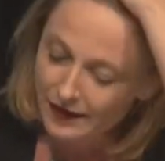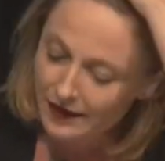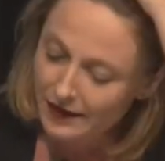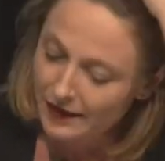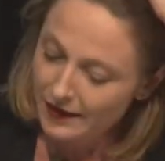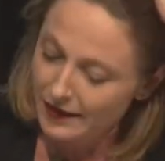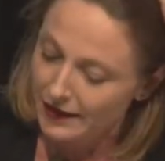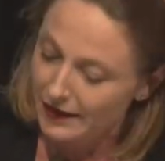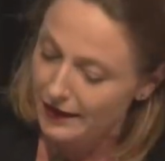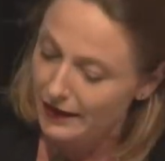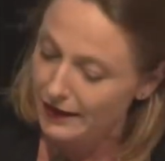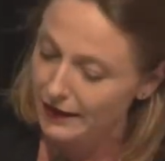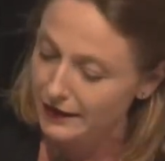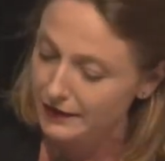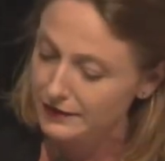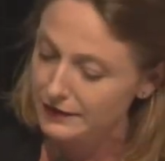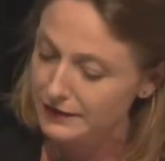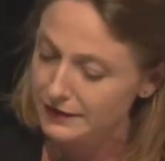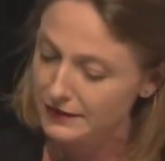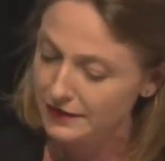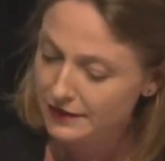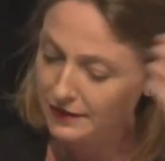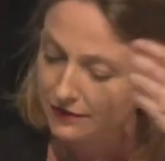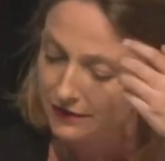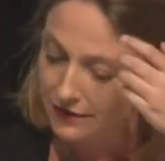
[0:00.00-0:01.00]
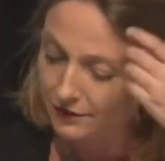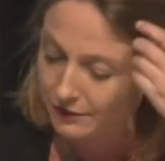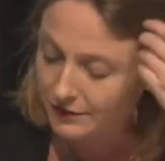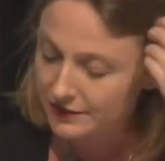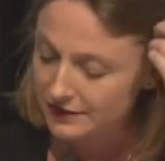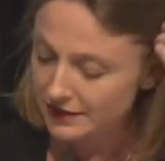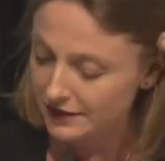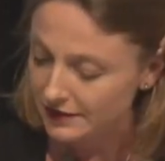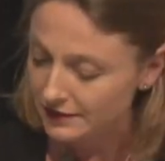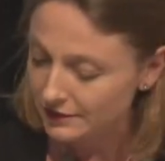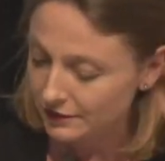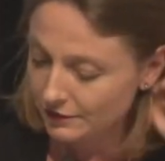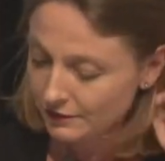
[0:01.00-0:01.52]
And so it's
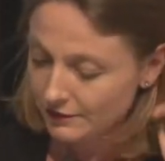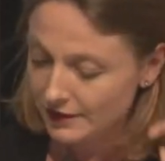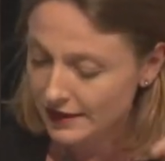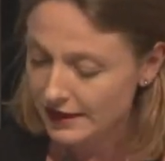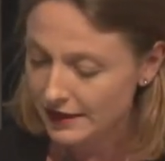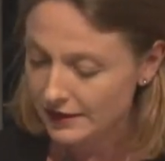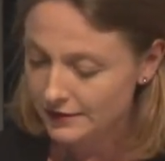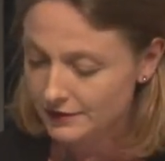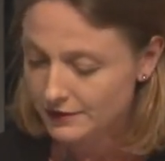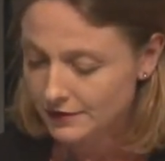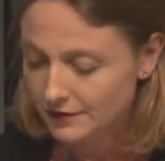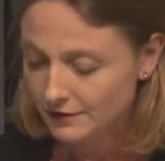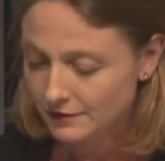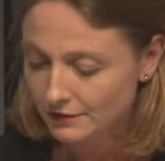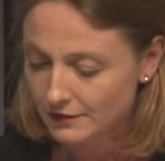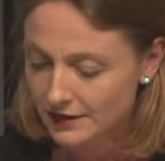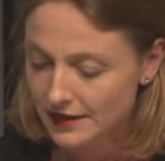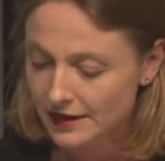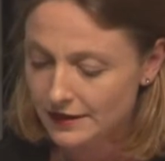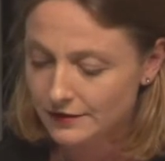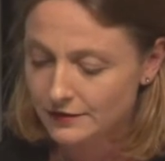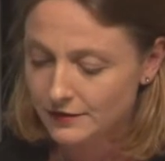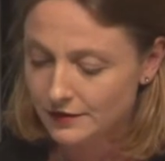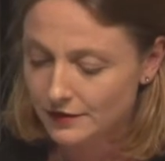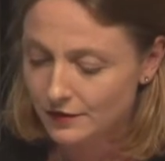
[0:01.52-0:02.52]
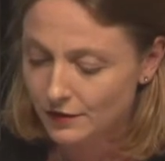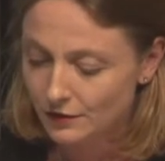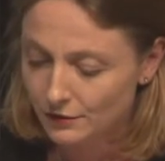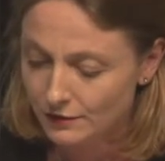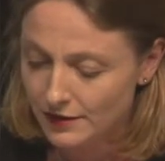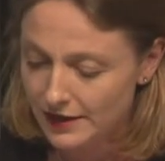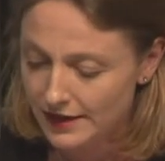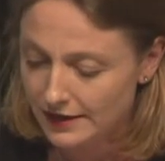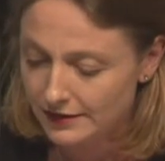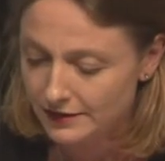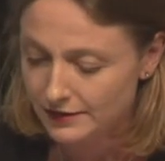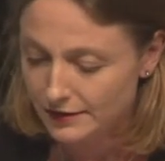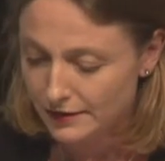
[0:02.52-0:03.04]
his great
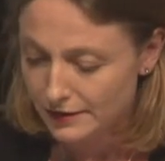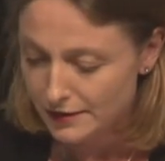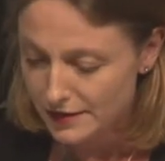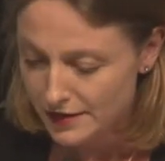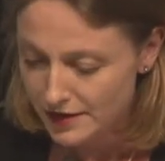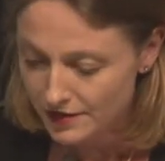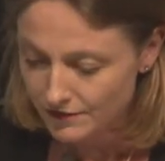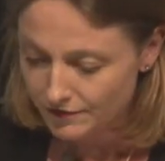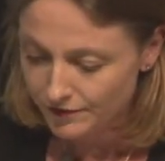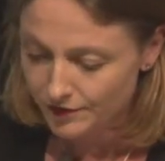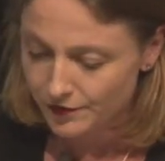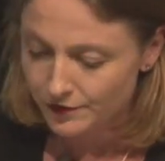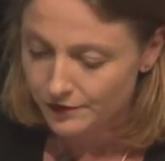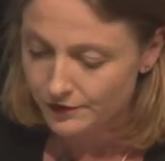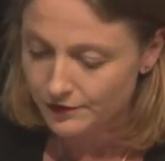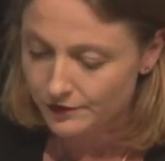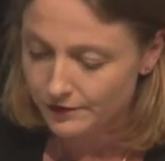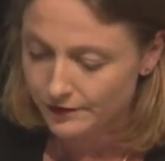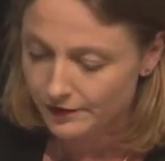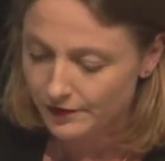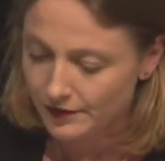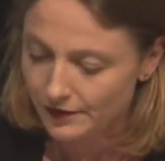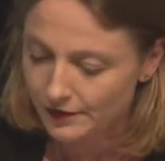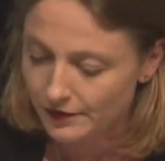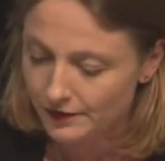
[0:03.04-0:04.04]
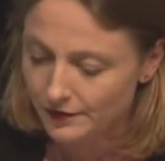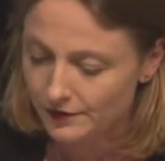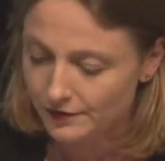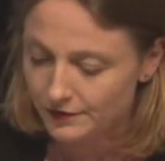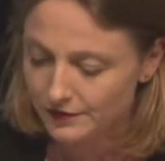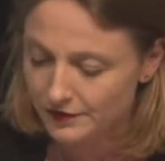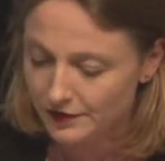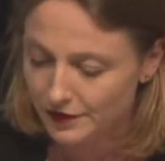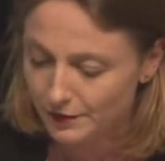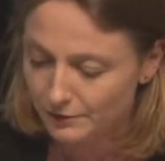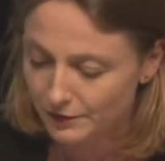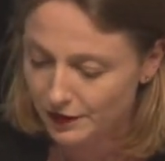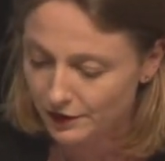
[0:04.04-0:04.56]
nephew who's
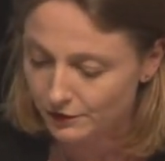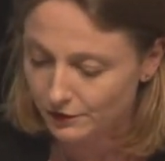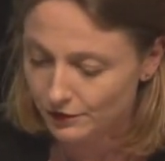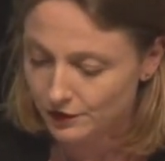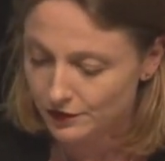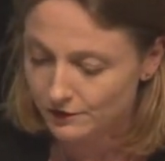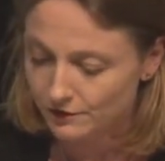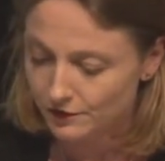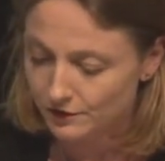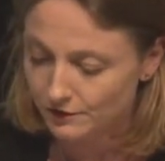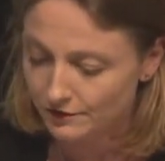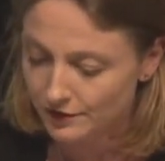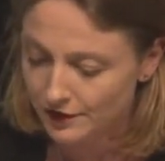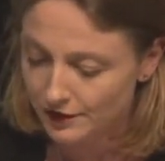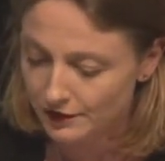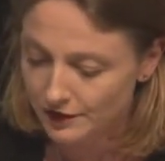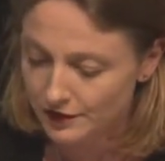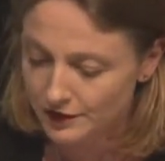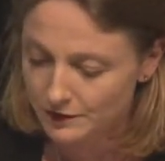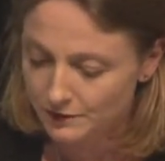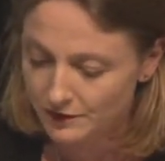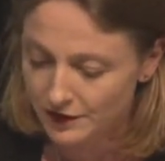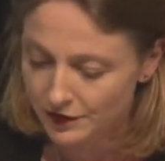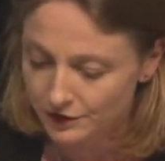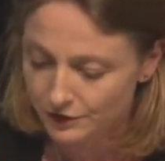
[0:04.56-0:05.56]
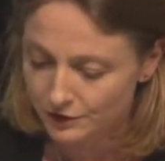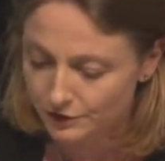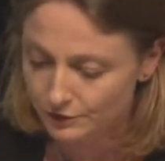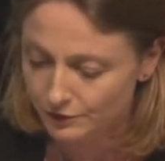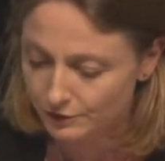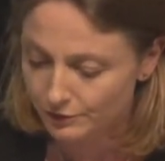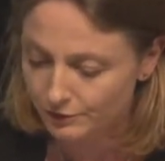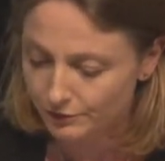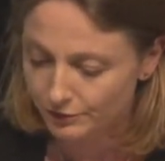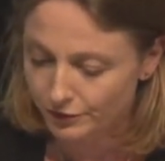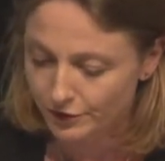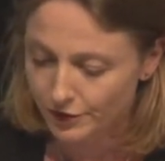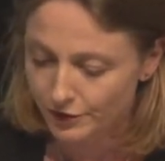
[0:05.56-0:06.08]
coming across for a very special
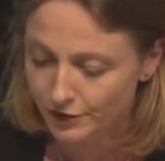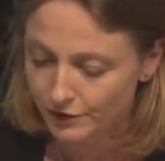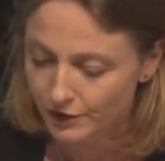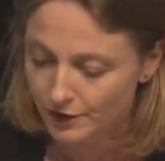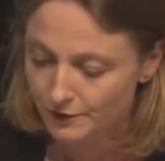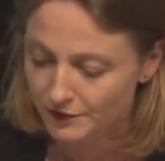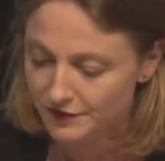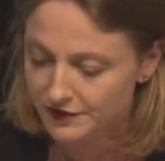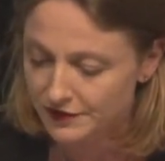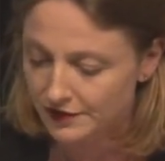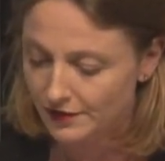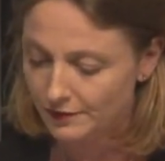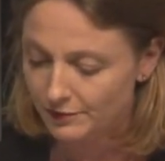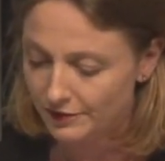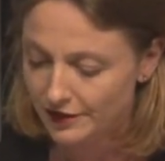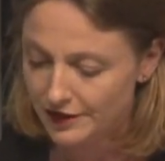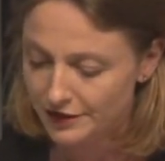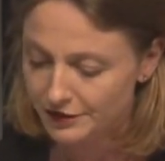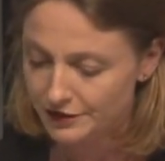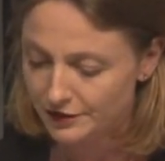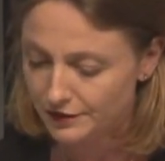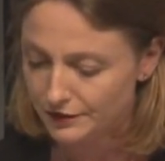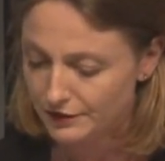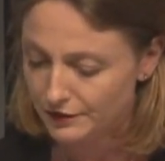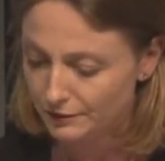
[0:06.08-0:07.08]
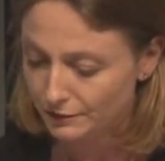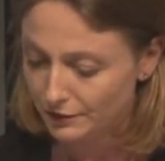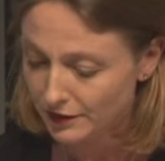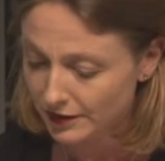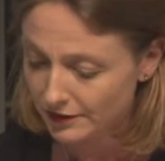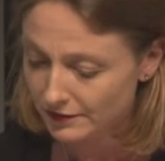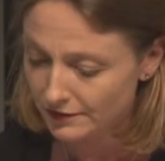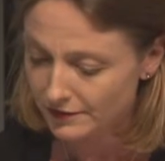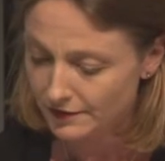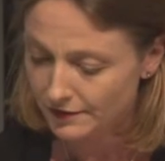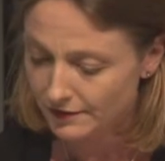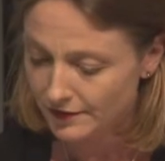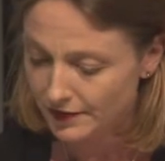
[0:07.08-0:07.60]
program of celebrations. And one of
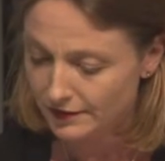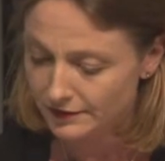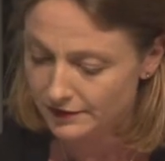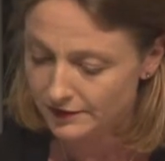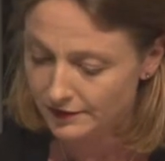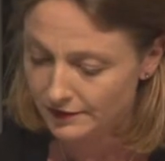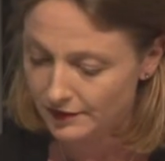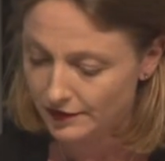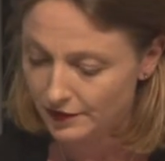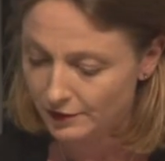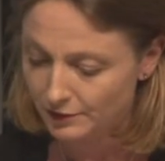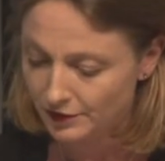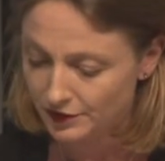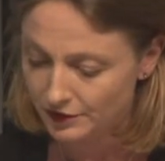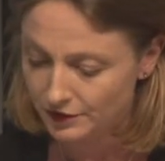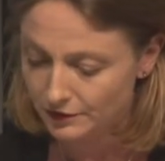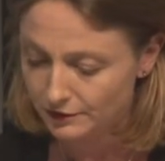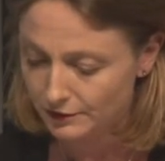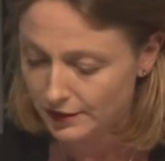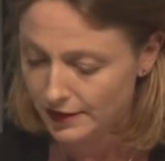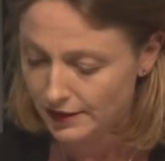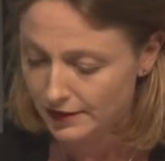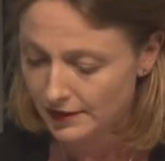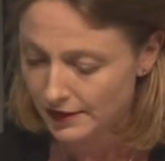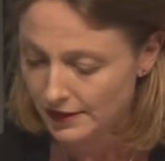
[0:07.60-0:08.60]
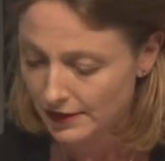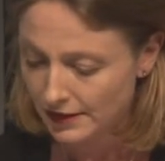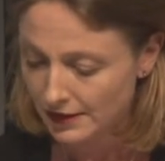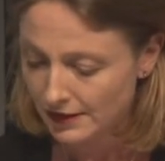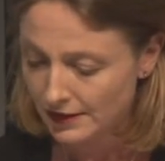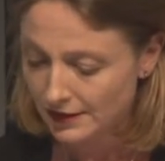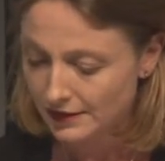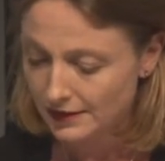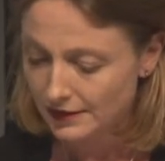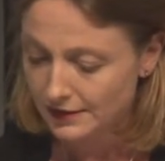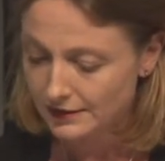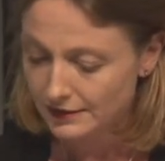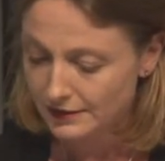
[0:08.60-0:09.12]
the things that they'll be doing
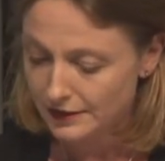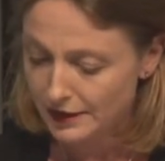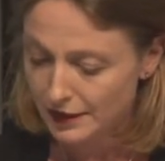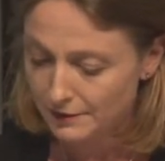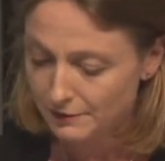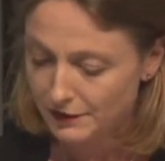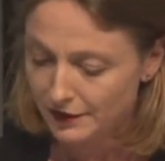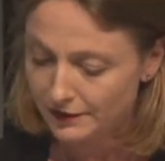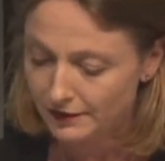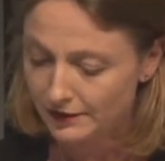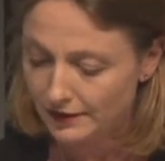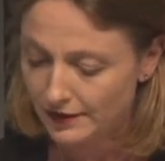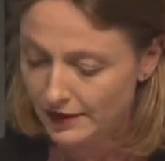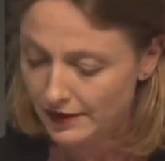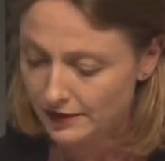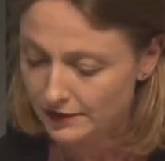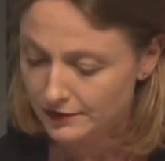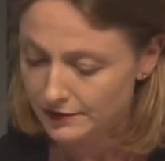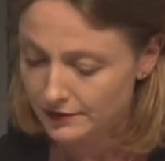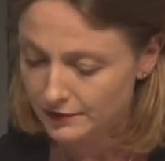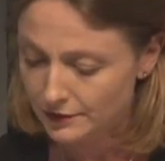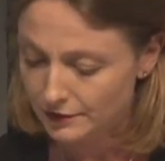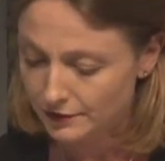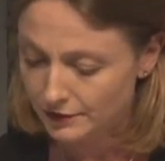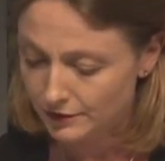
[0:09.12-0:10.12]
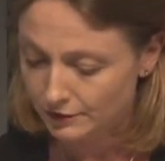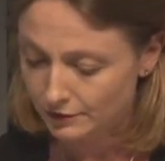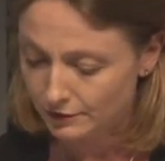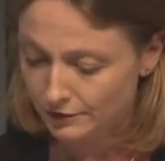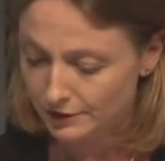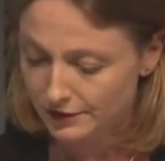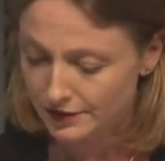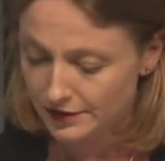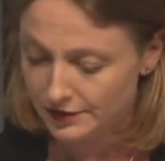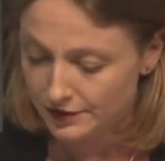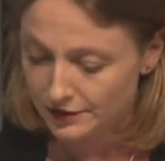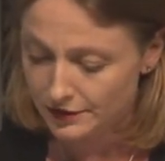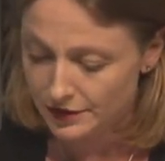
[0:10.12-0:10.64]
is naming the latest,
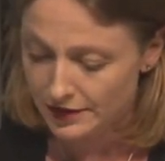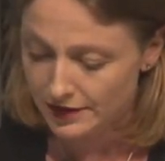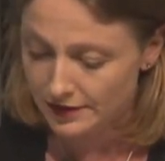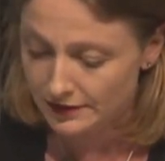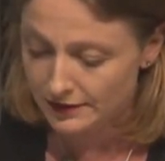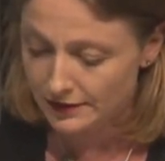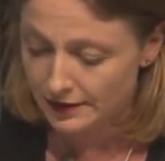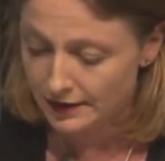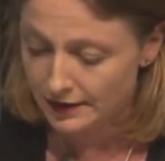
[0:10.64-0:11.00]
Qantas jet